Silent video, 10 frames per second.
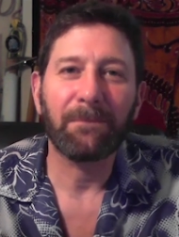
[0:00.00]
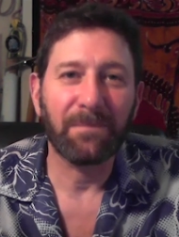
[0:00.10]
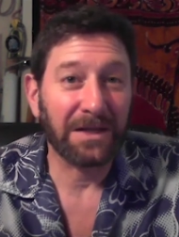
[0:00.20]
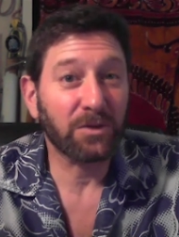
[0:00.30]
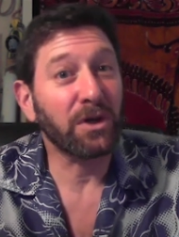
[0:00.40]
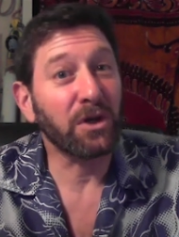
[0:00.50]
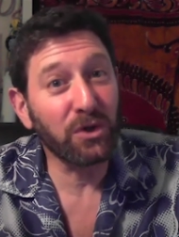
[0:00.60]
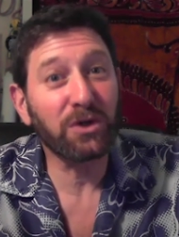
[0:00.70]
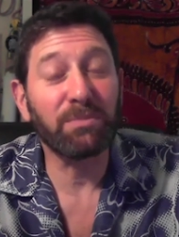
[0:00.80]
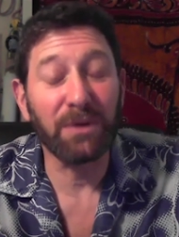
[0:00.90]
that's why you
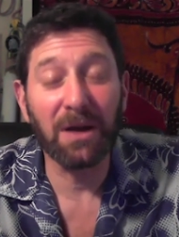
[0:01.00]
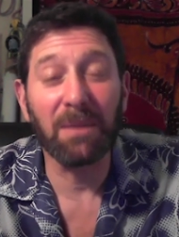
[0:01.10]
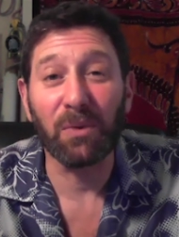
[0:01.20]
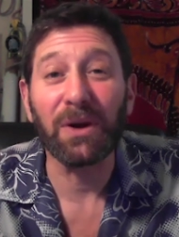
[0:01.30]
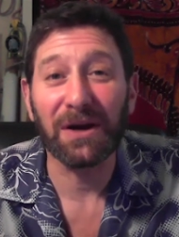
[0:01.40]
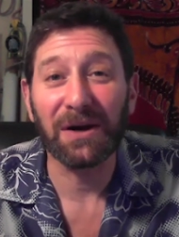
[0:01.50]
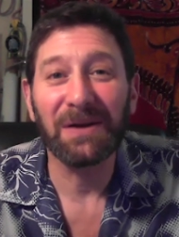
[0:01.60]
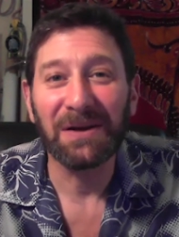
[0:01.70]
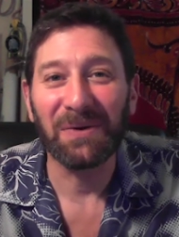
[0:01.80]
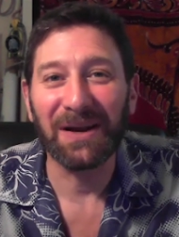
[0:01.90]
should become a rigger
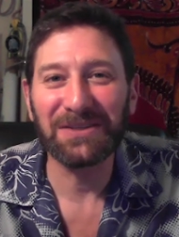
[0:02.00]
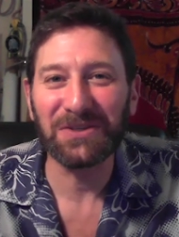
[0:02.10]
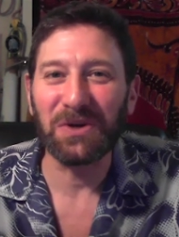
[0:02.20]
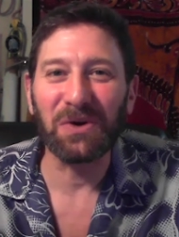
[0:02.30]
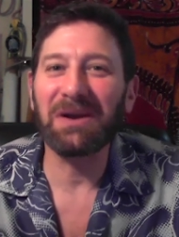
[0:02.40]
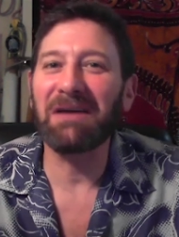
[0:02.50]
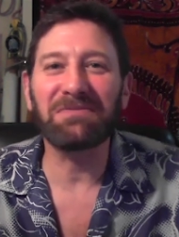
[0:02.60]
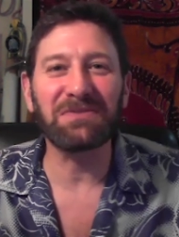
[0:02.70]
right so you don't have